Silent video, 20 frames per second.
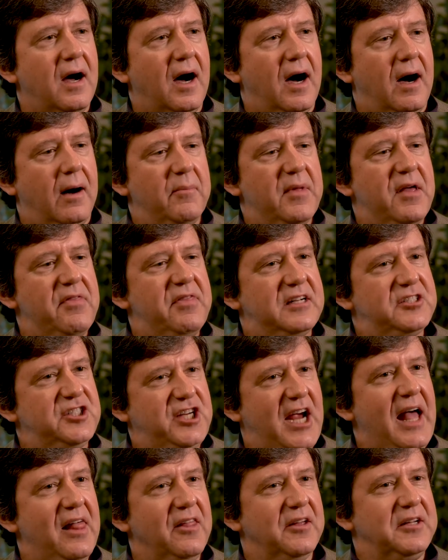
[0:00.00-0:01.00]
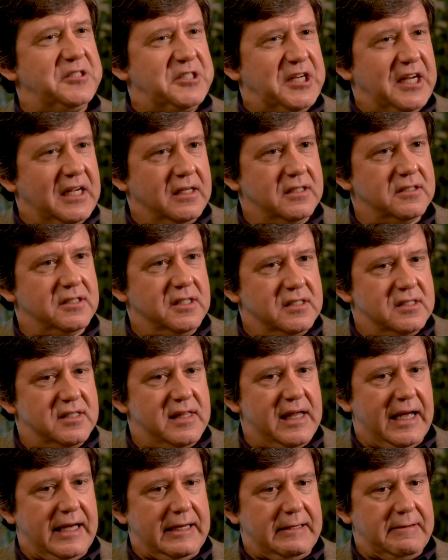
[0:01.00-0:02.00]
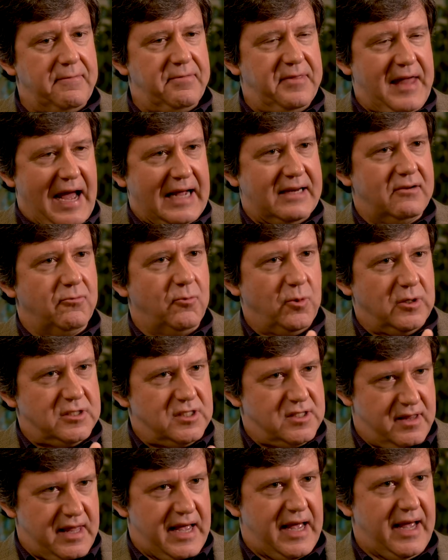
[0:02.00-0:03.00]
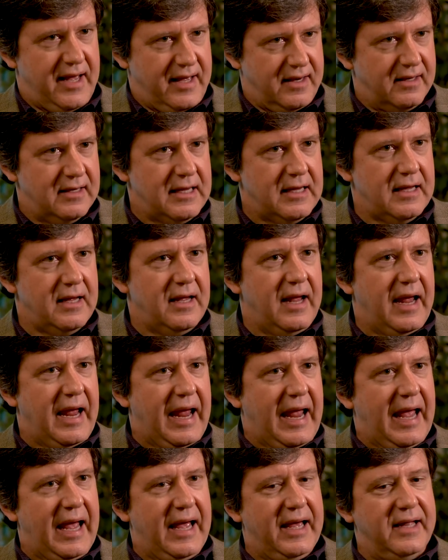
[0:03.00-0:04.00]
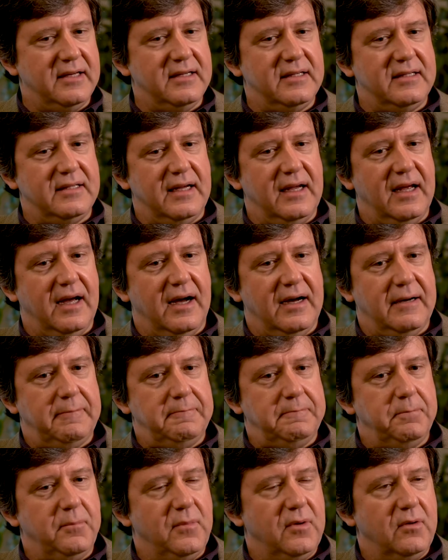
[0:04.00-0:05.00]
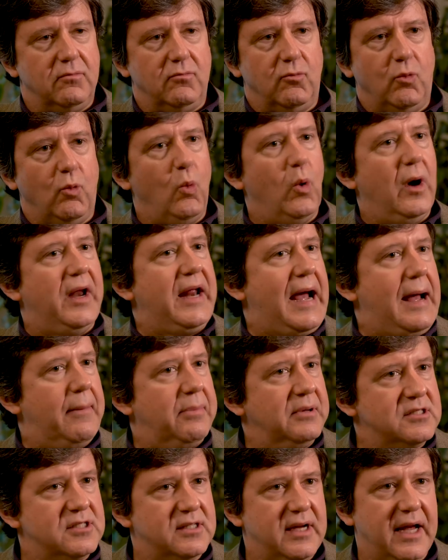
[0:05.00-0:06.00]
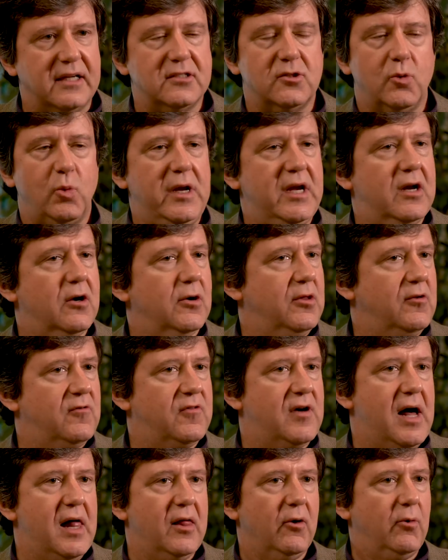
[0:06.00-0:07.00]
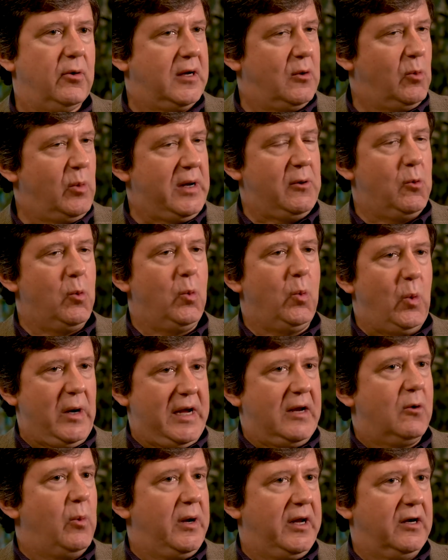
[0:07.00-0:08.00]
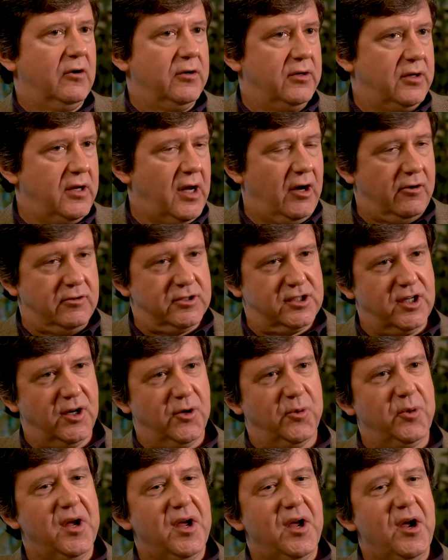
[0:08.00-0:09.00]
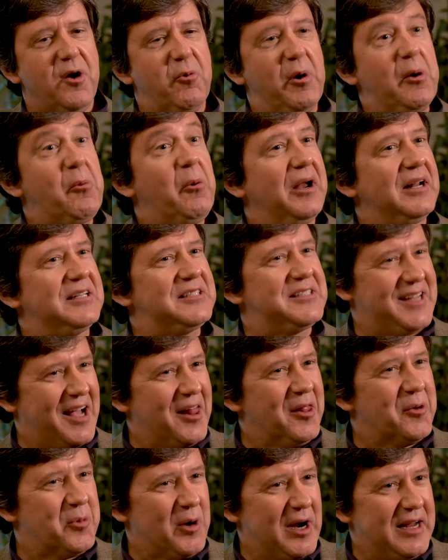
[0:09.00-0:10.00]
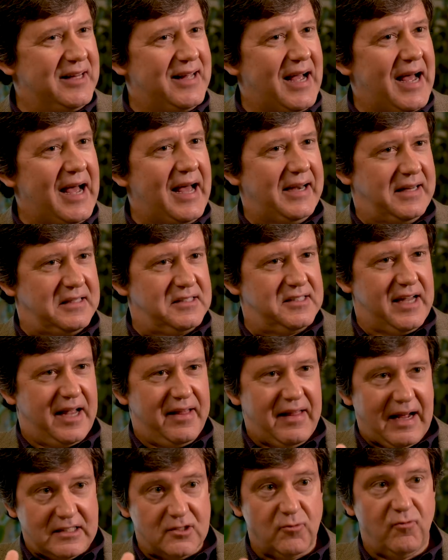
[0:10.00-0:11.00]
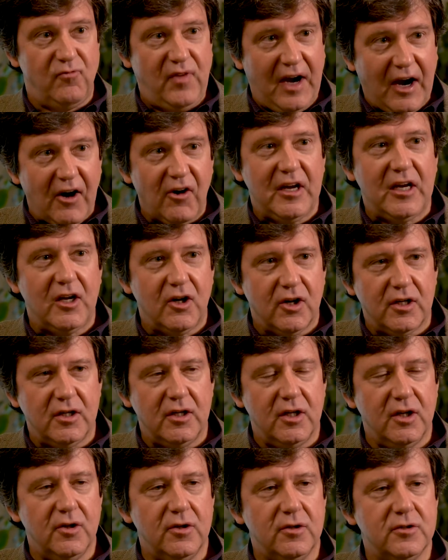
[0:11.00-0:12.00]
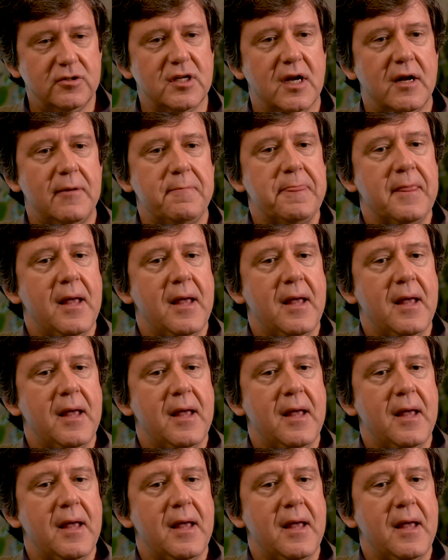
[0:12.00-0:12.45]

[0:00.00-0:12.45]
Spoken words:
The challenge is that was then, and what happens next week or the following week, we don't know. So we want to celebrate that and say that's very good news.